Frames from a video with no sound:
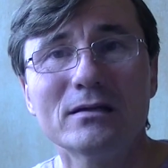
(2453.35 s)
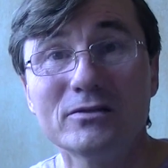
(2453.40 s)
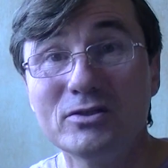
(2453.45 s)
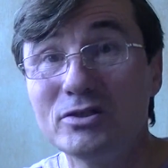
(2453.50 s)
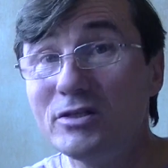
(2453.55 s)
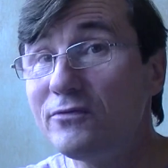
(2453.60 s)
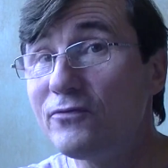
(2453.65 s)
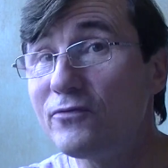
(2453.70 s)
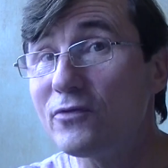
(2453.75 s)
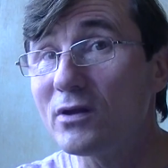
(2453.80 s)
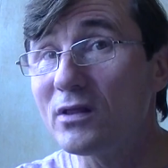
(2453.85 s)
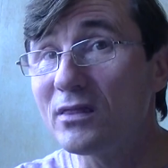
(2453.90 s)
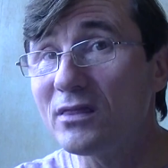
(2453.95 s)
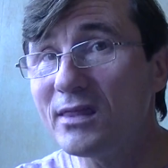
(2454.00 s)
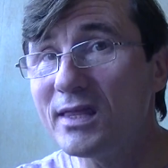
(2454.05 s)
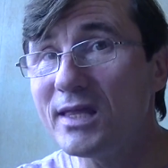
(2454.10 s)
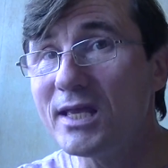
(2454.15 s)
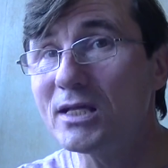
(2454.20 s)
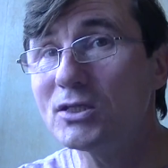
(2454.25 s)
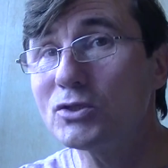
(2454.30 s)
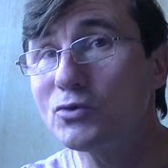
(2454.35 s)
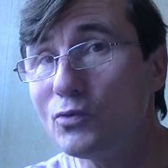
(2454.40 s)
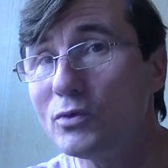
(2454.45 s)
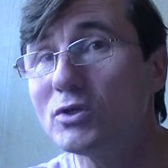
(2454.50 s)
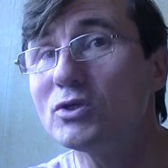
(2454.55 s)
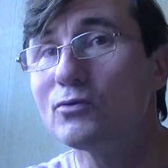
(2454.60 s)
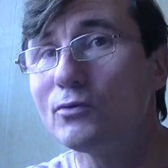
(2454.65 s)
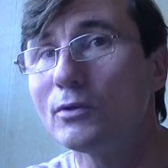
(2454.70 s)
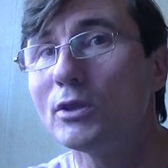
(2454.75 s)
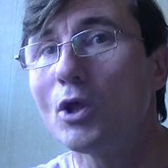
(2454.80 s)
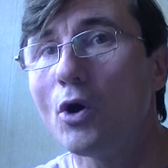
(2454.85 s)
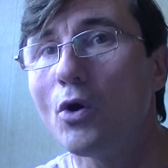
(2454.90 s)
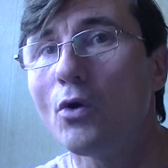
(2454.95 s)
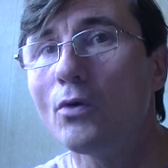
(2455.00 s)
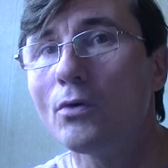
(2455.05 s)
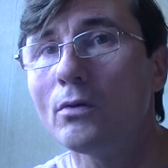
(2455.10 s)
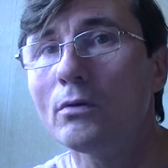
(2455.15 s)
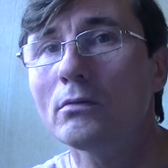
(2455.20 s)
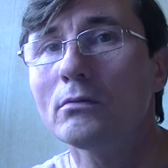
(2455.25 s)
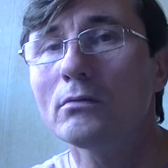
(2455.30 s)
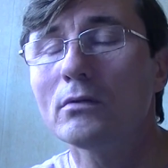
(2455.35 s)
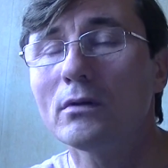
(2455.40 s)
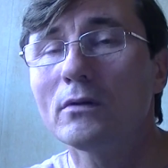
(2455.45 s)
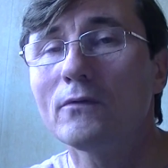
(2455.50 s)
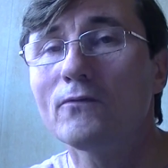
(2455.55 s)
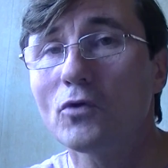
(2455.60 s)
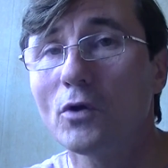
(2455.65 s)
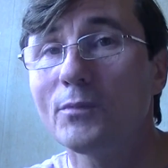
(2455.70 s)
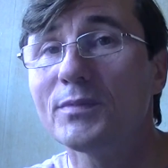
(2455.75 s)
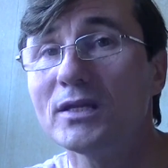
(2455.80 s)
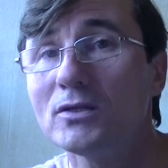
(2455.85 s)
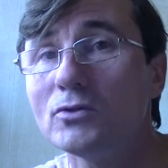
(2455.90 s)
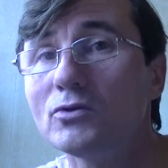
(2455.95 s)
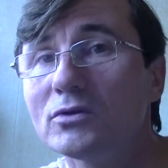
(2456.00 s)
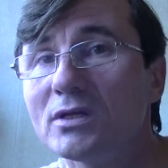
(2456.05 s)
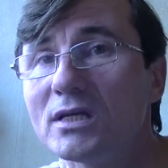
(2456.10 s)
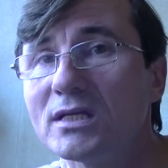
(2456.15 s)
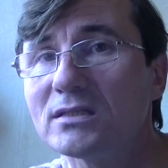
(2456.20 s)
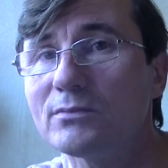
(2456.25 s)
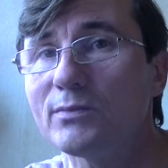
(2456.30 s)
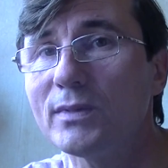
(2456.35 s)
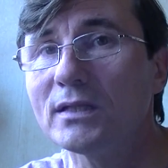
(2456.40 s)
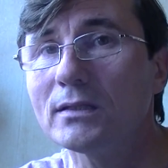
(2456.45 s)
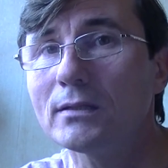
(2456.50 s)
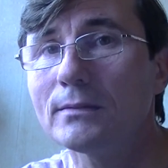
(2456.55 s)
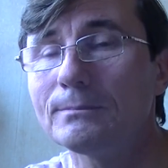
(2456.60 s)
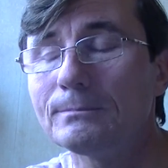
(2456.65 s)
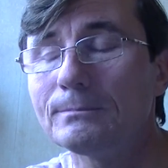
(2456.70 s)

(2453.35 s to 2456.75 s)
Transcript: different things which we know from the New Testament.